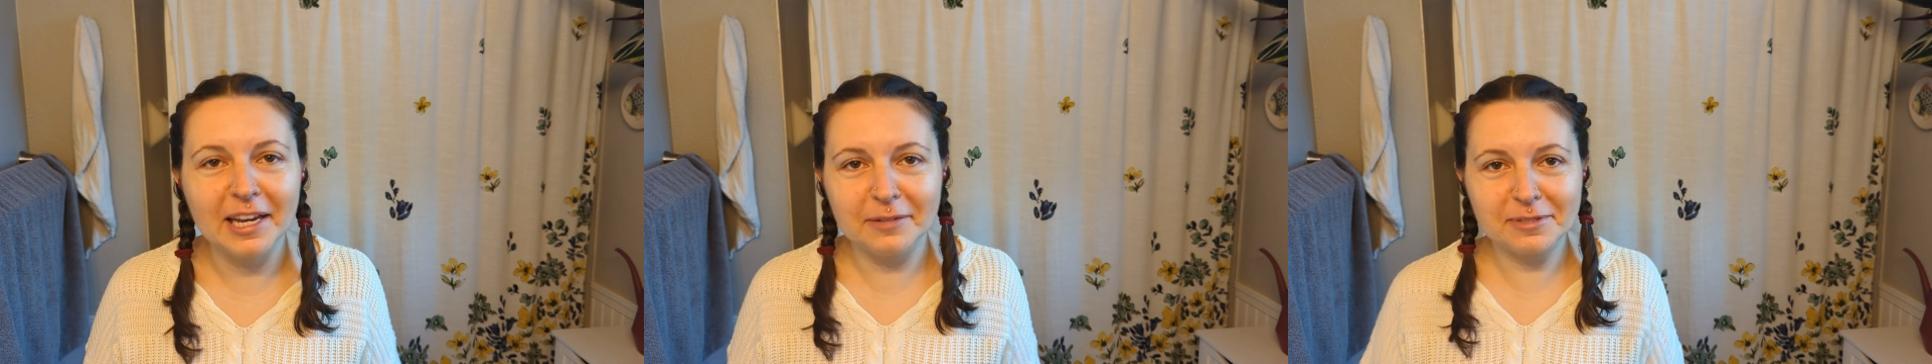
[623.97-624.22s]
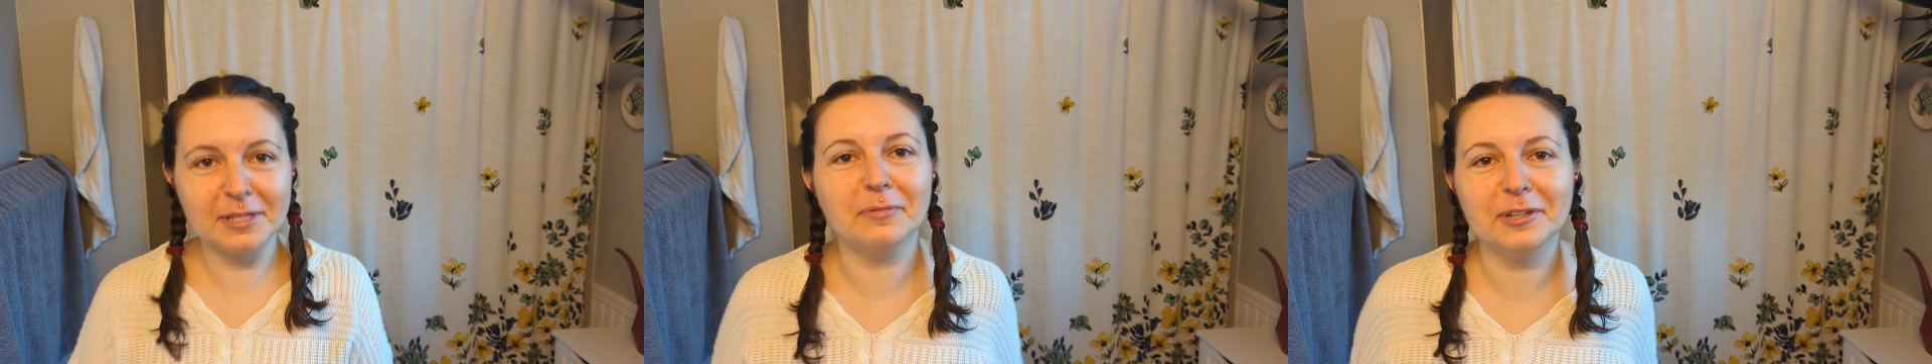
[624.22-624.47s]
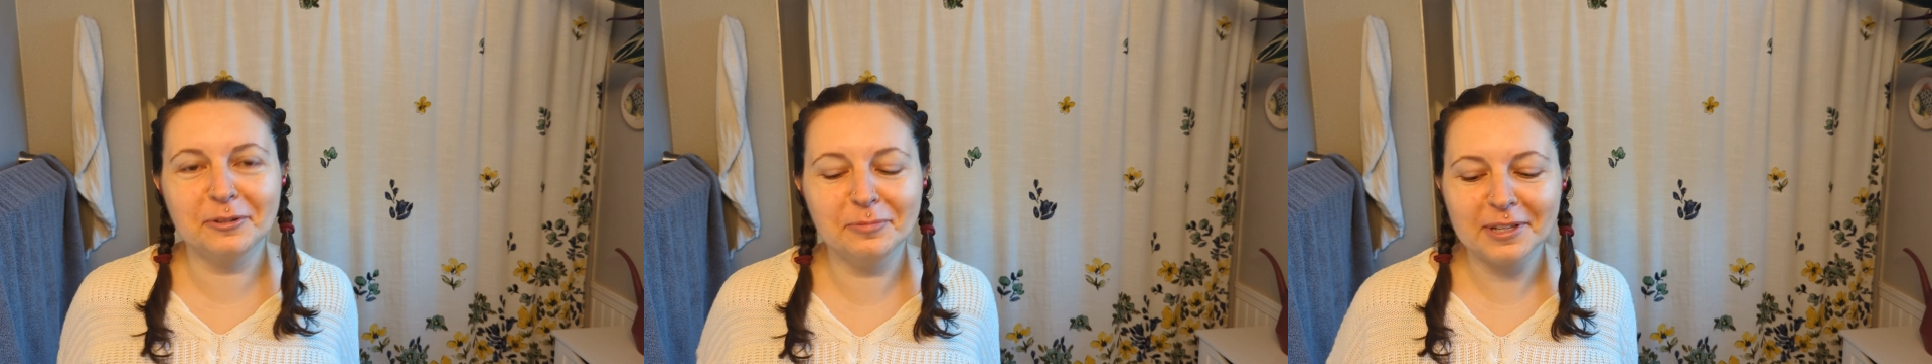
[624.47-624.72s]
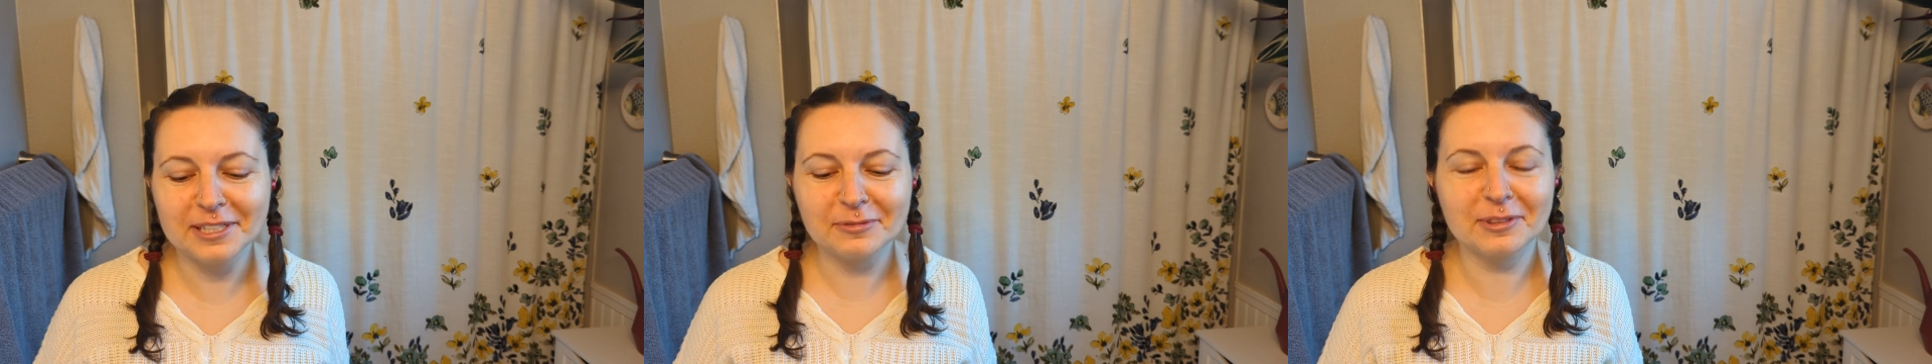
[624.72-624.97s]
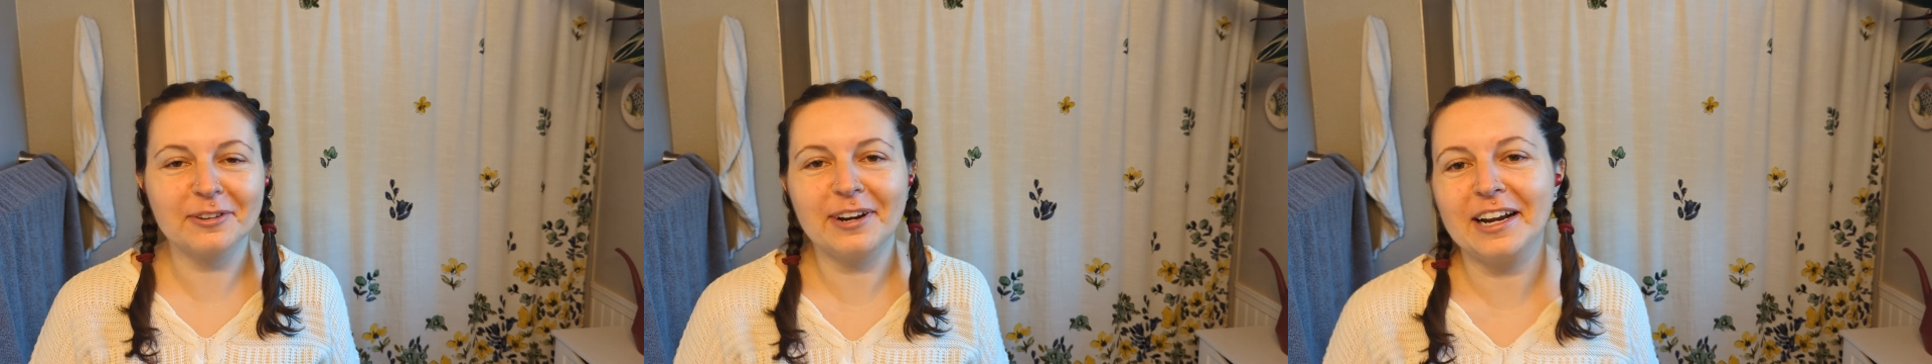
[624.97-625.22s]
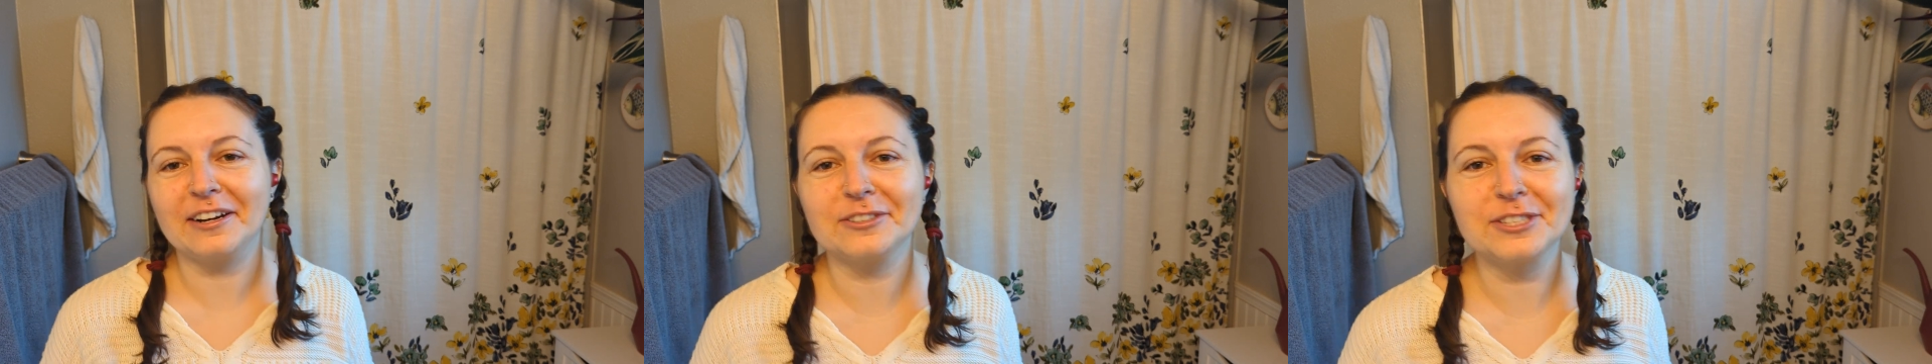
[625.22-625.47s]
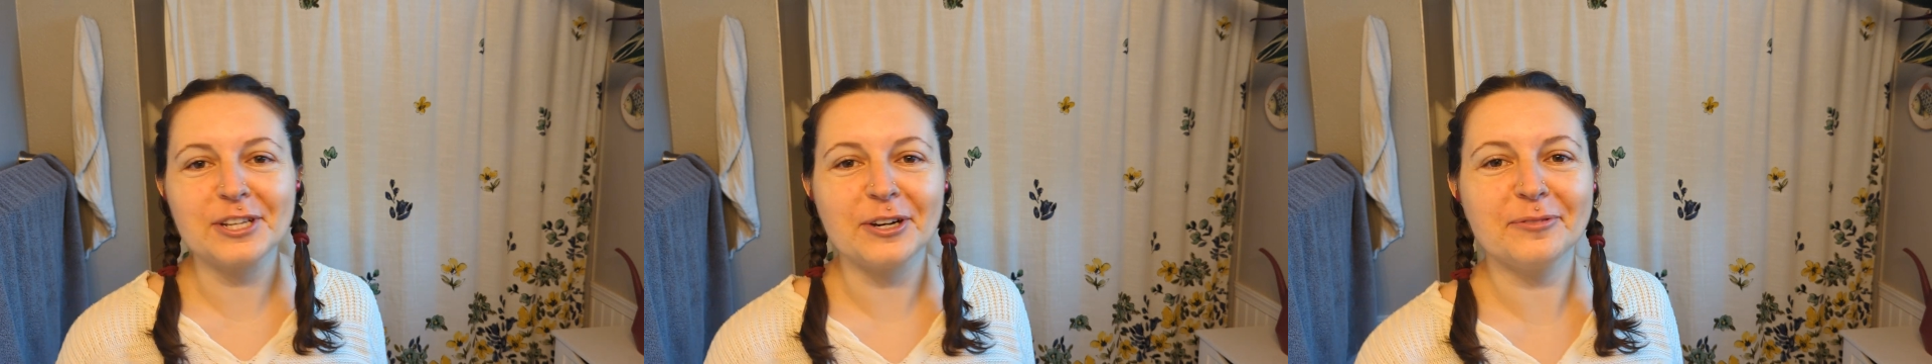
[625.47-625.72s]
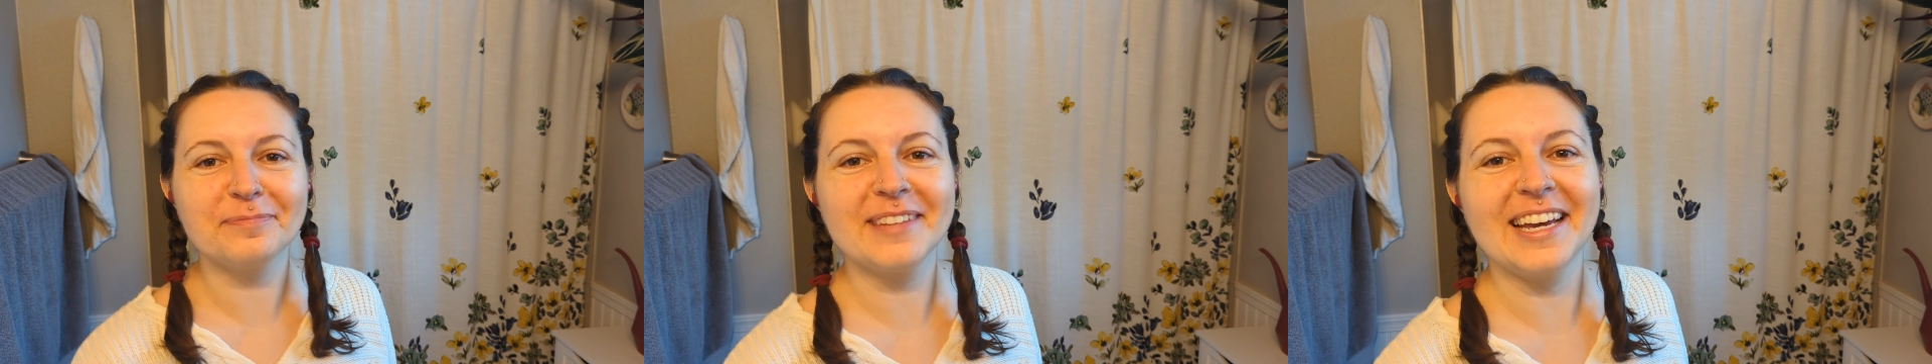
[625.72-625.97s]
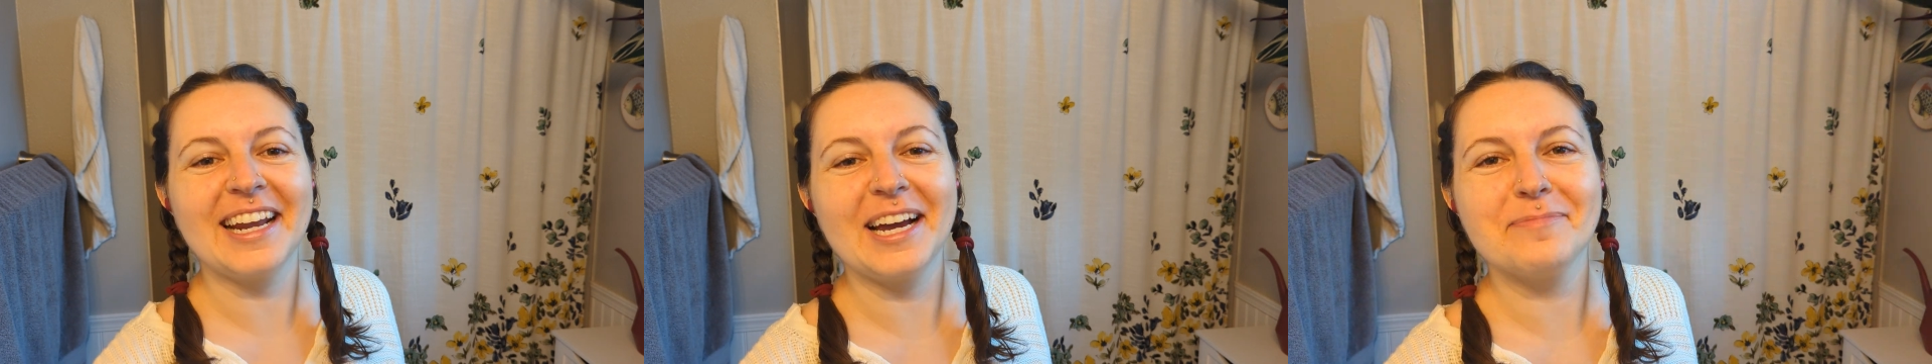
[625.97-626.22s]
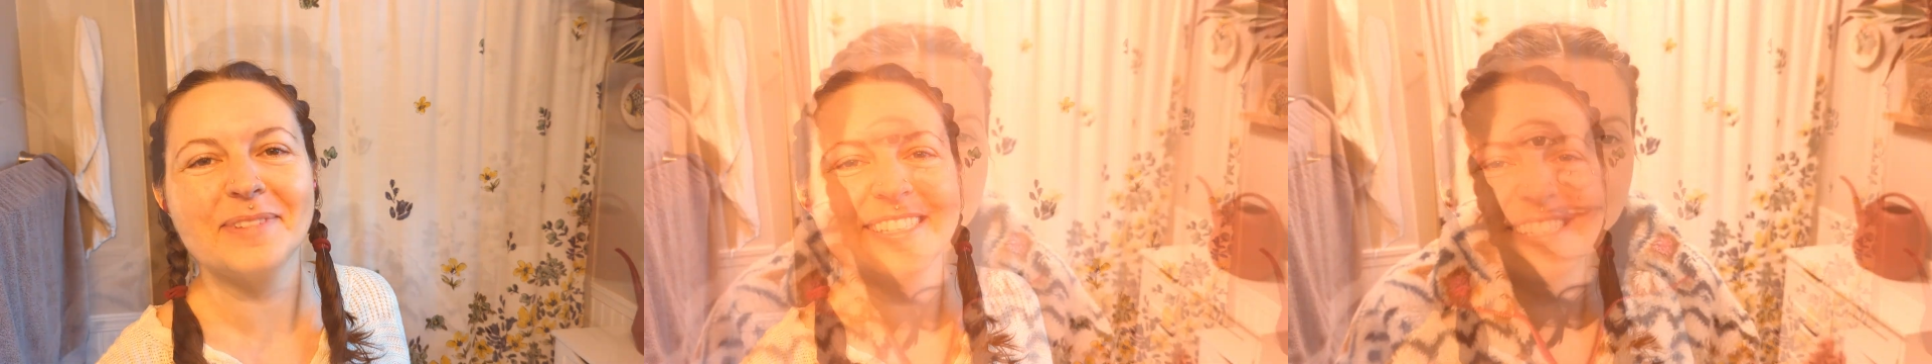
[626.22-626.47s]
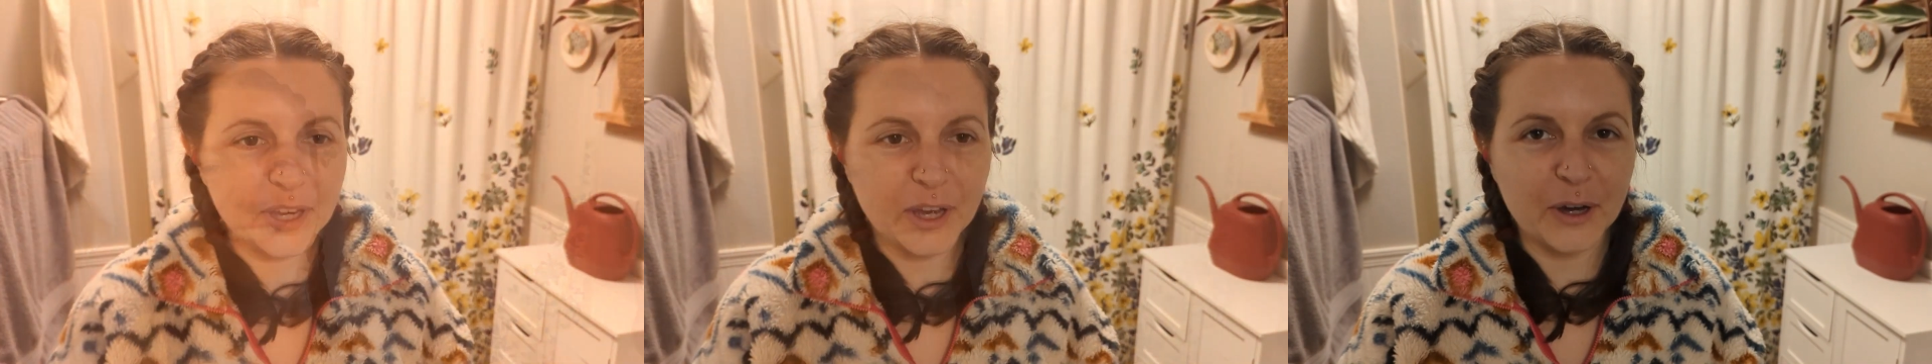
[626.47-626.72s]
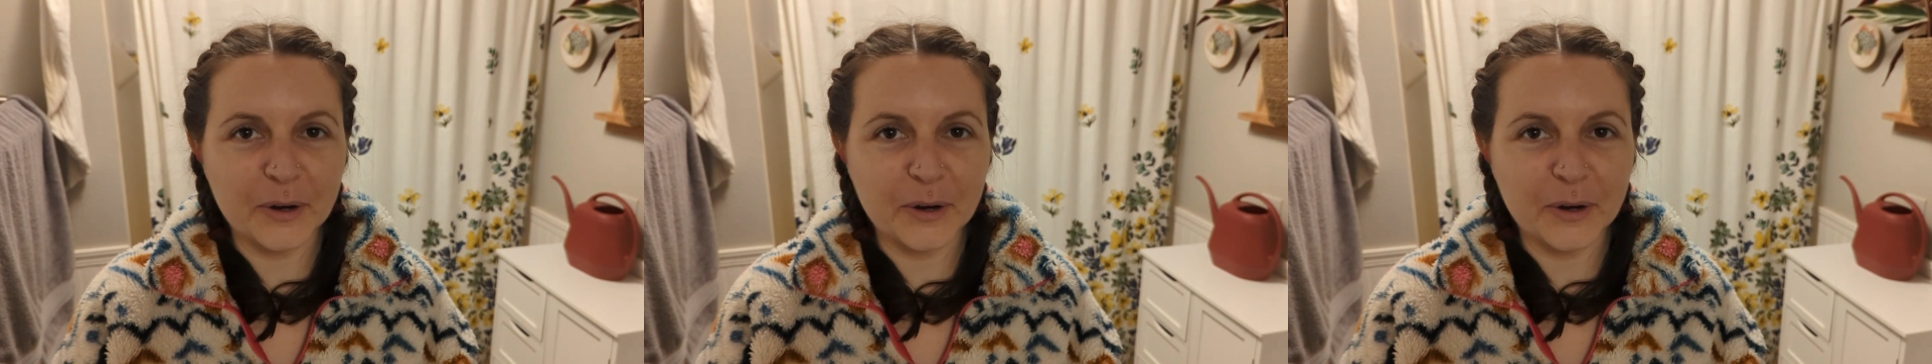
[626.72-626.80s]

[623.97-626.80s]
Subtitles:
I'm somebody who plays with their hair, so that happens.